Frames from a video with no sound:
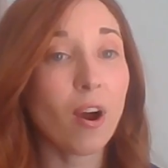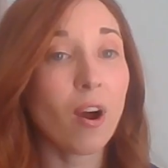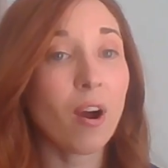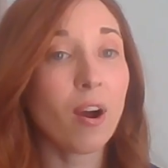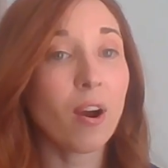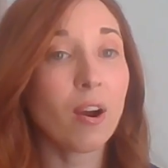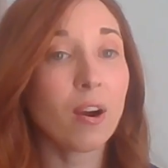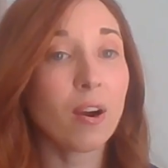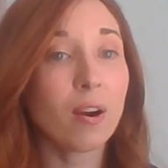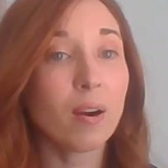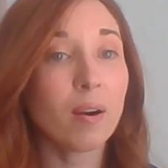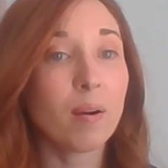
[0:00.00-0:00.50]

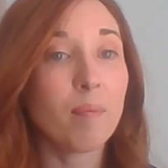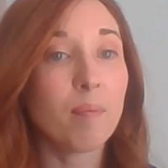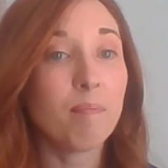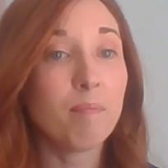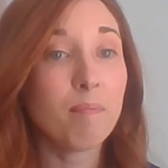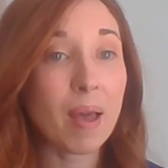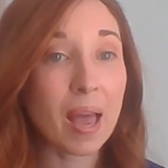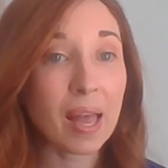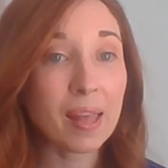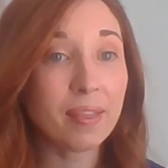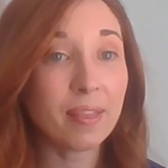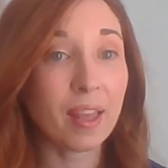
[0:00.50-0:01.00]
are
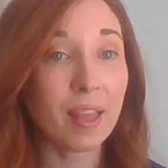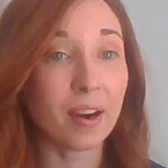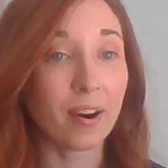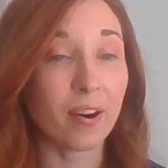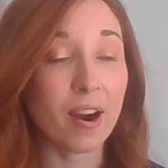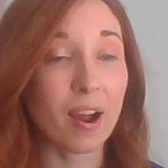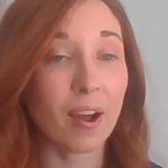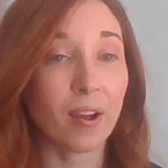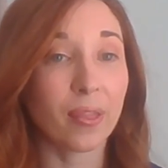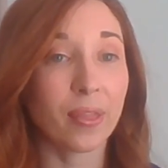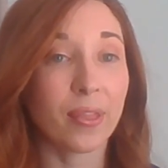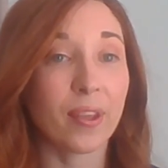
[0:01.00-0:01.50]
men that
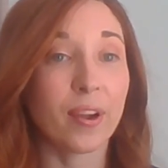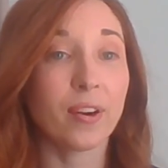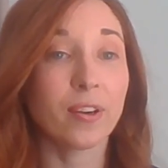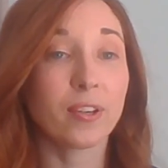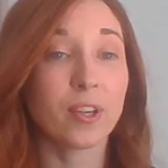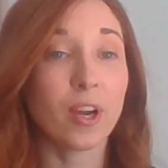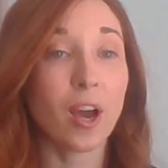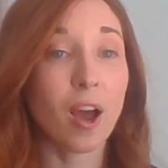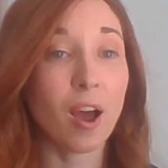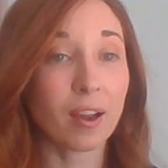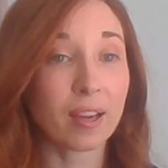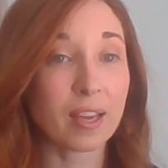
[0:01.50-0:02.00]
are out there
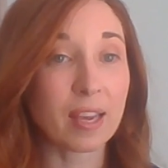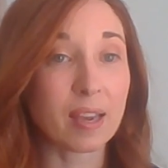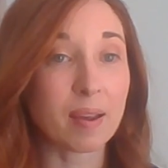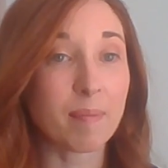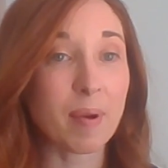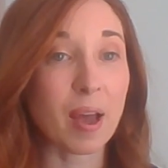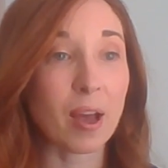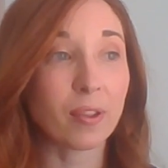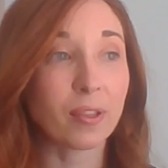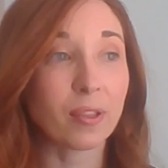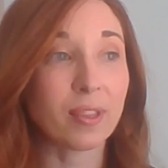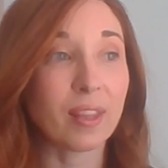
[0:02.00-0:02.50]
talking
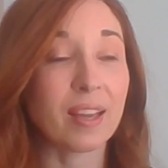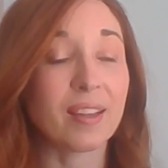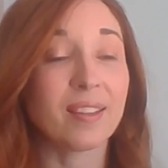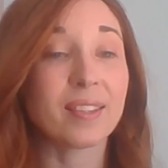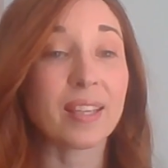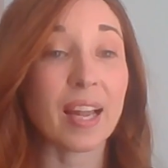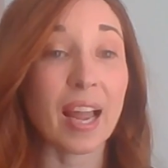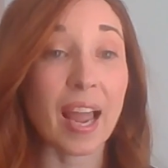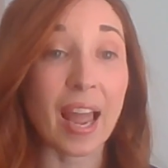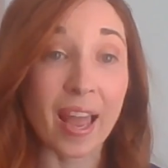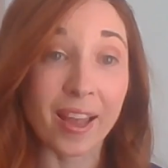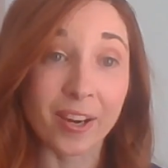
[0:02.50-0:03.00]
about
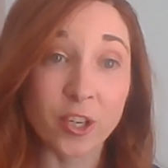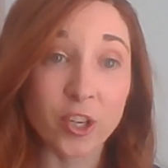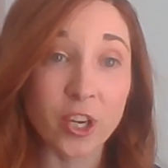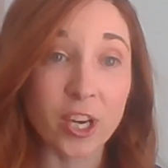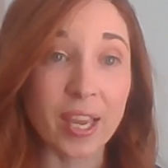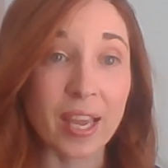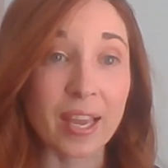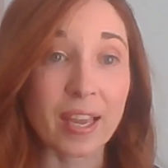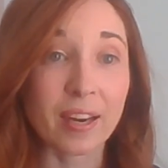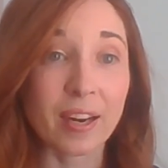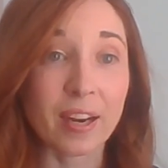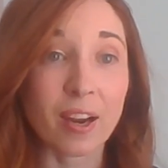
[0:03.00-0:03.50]
this,
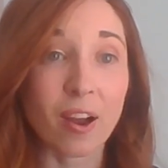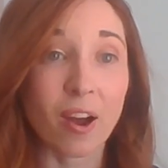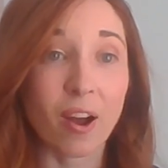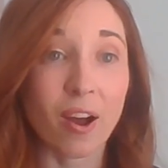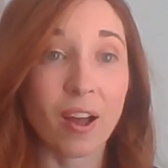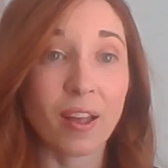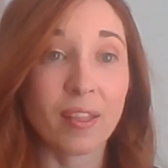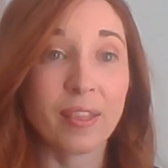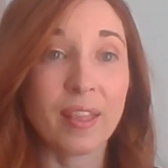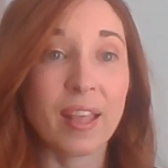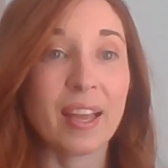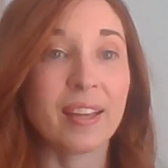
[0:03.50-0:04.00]
educating
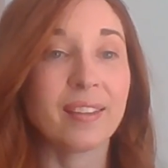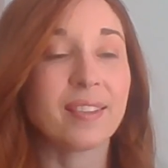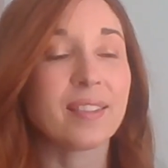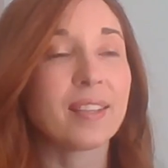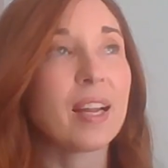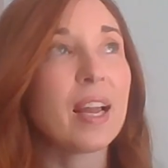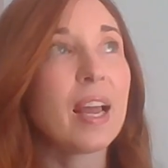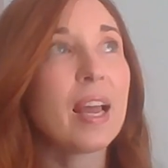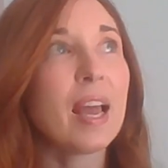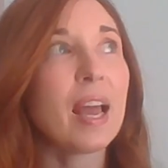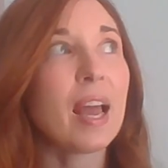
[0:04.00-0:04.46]
on this.